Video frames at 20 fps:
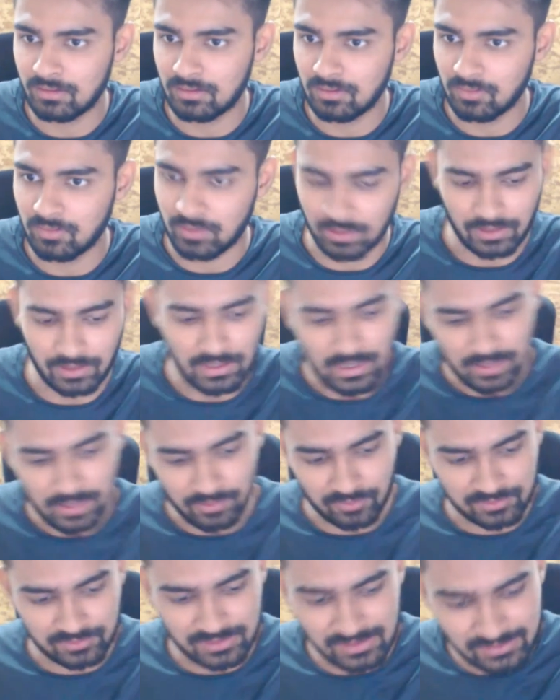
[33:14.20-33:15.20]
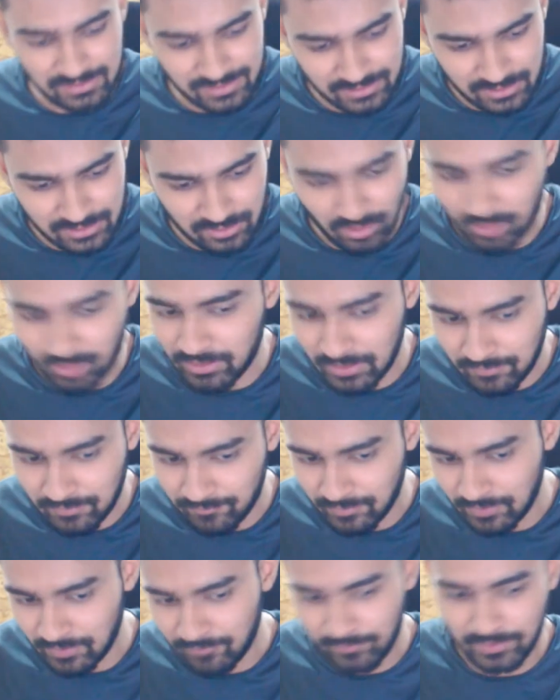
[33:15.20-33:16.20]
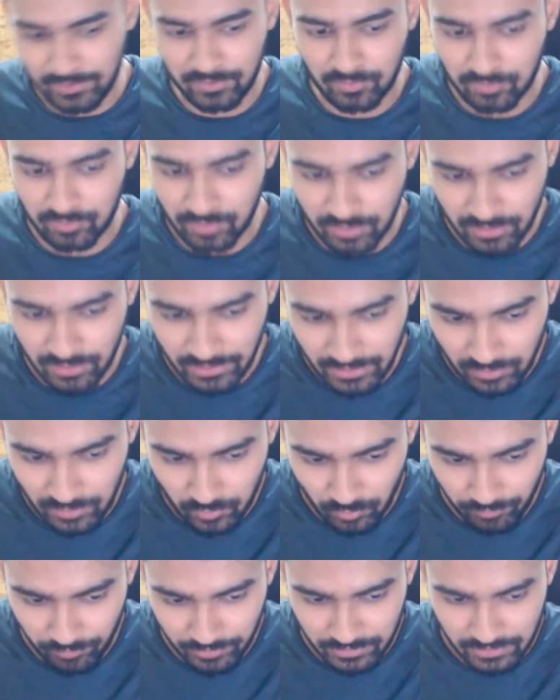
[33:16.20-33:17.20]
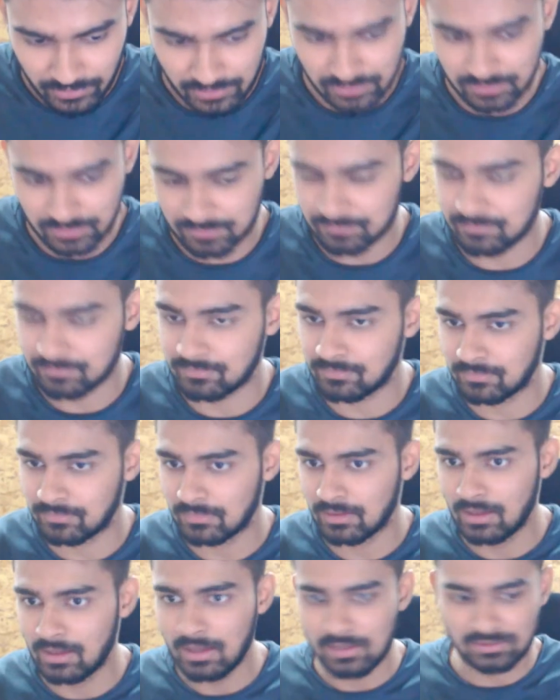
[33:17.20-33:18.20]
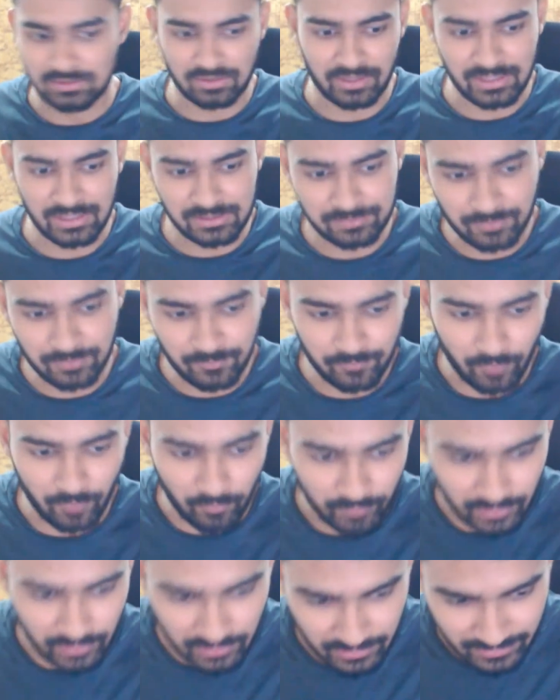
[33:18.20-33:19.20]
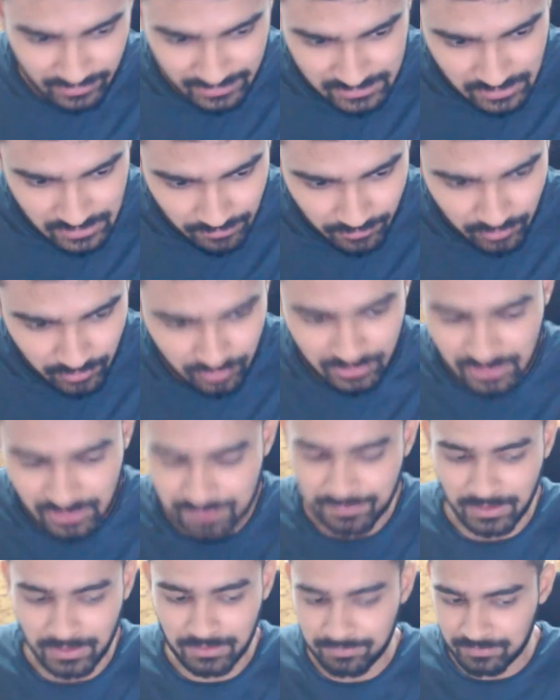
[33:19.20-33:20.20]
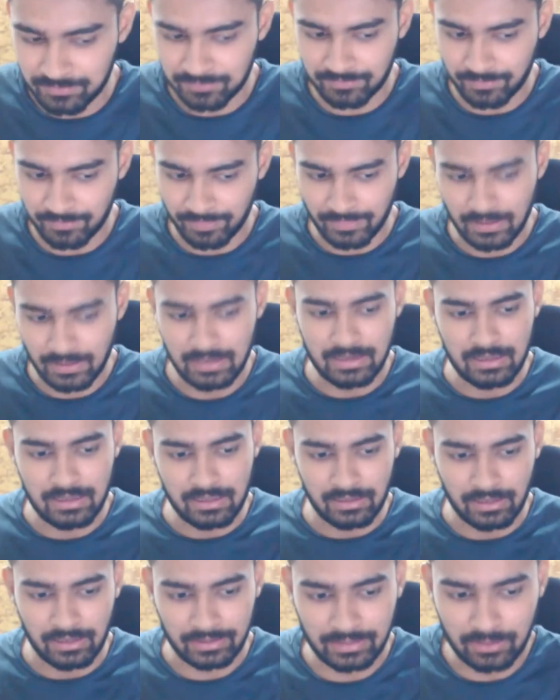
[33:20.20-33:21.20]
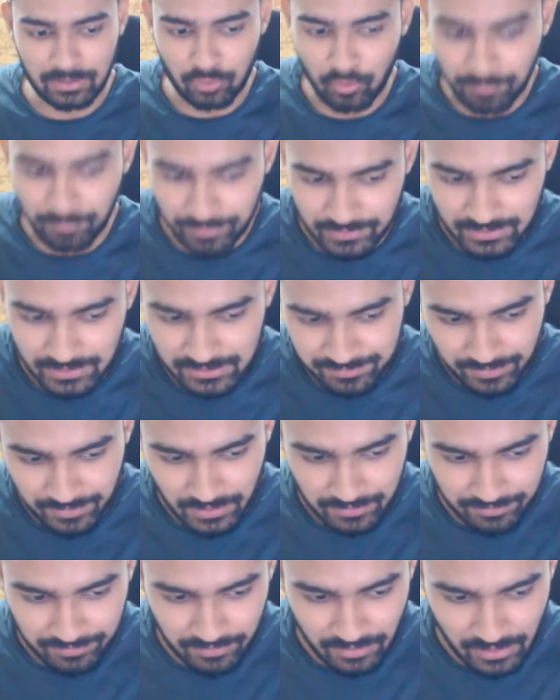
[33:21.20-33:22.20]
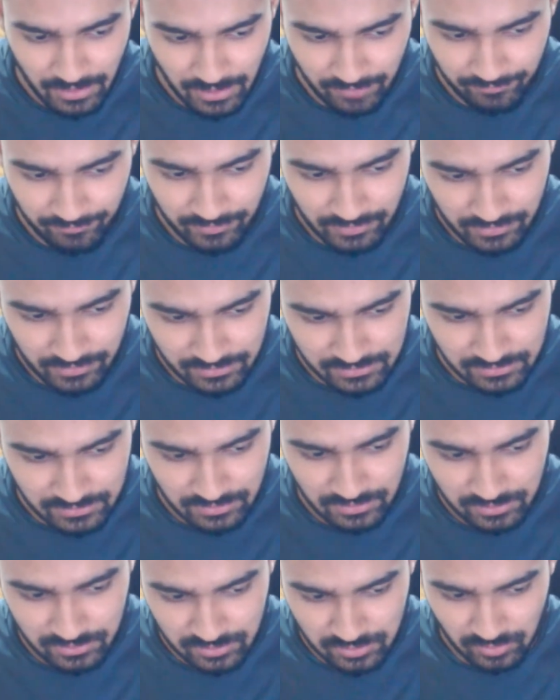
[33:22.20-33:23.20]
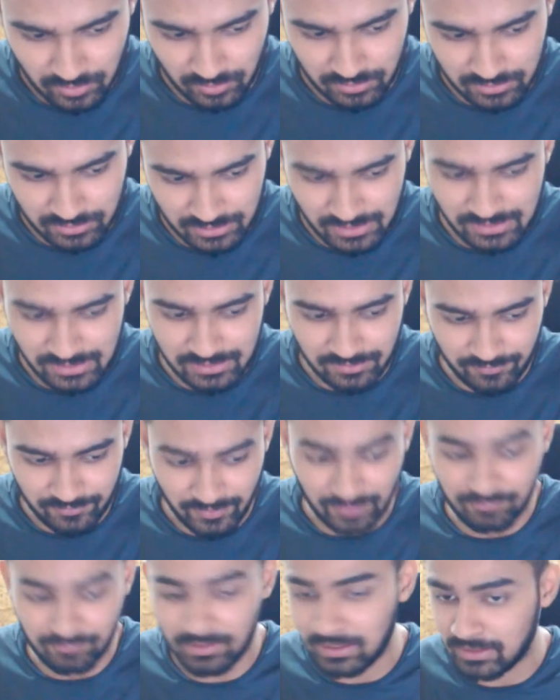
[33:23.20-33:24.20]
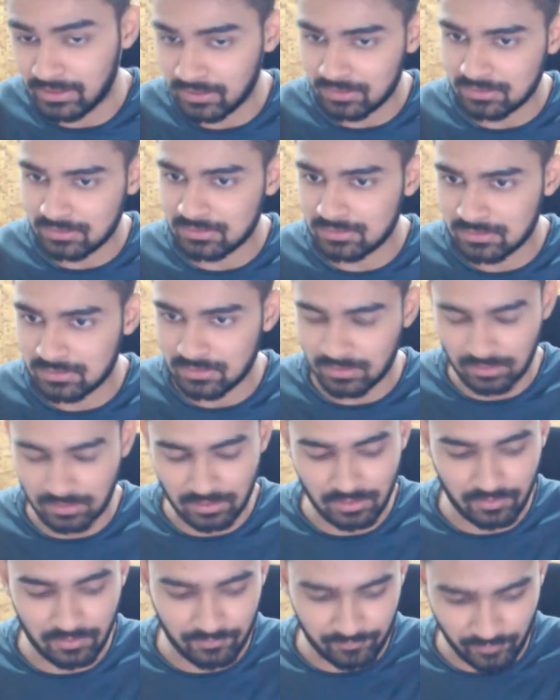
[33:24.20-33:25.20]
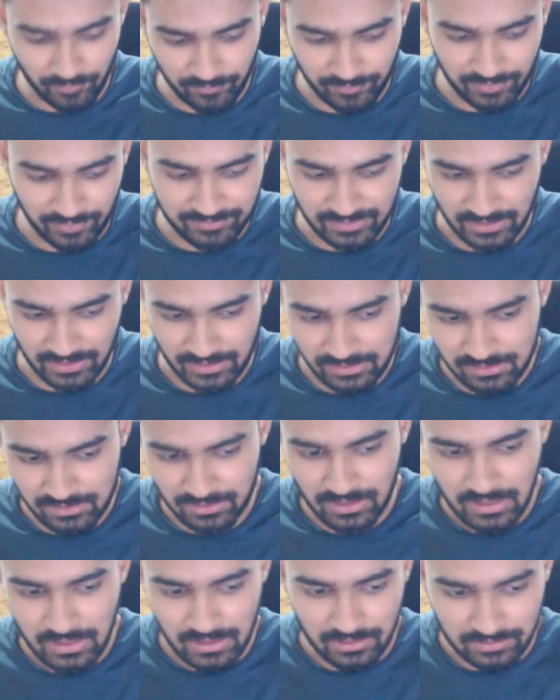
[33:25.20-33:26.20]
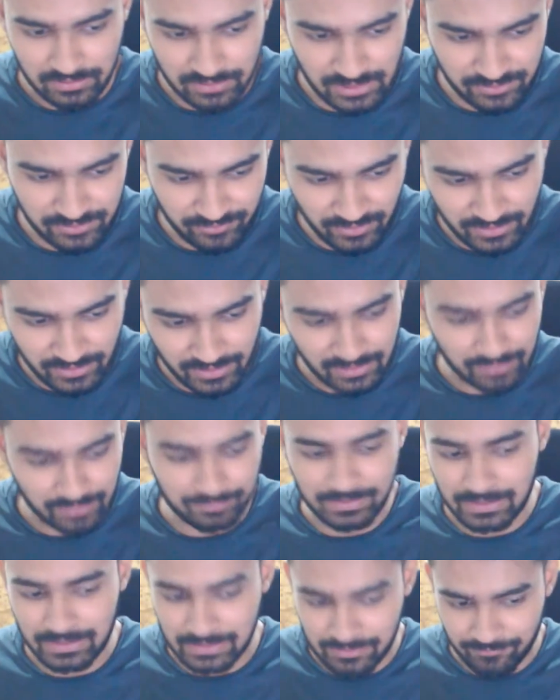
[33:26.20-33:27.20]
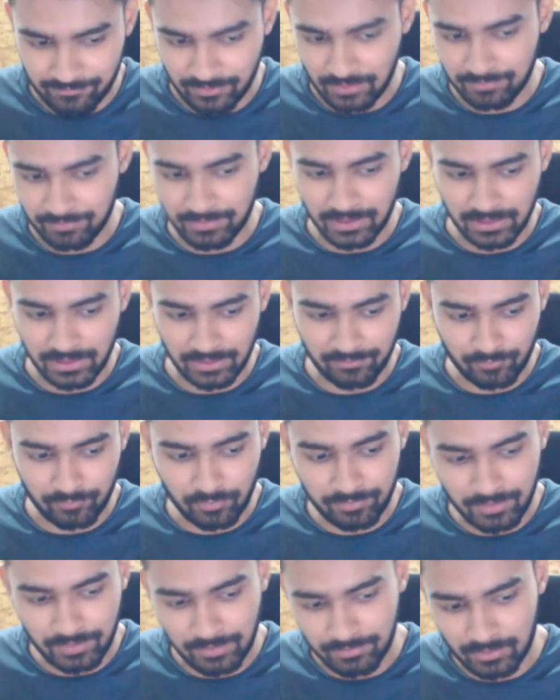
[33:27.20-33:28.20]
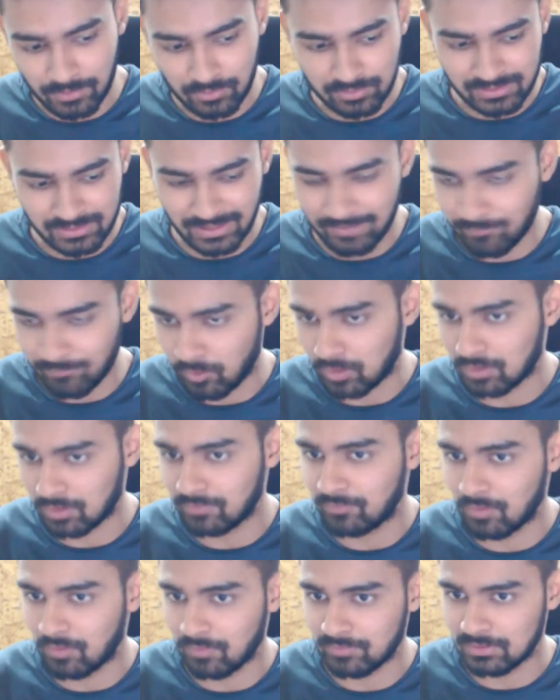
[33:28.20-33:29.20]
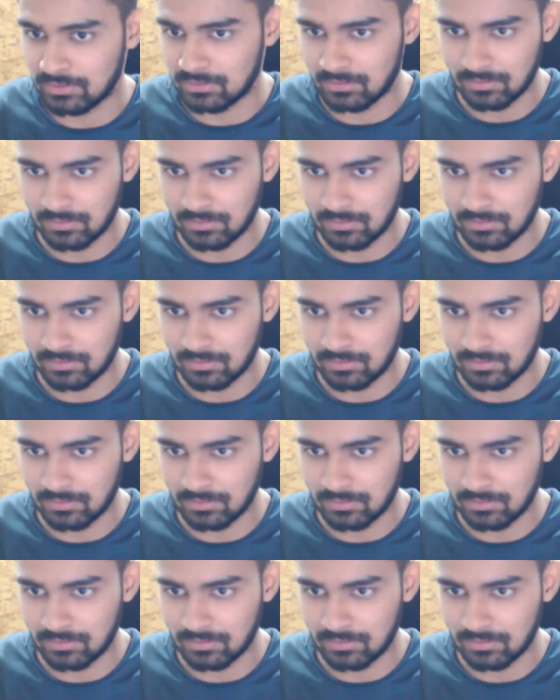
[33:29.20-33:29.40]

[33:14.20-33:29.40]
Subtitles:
Okay. Now, since this is already filled, we do not need to open this. So let's move forward. Let's come on to this pipe. Again, open this pipe and fill this. So since 5 liters for 5 seconds, this will get completely filled, but it won't be able to send water forward.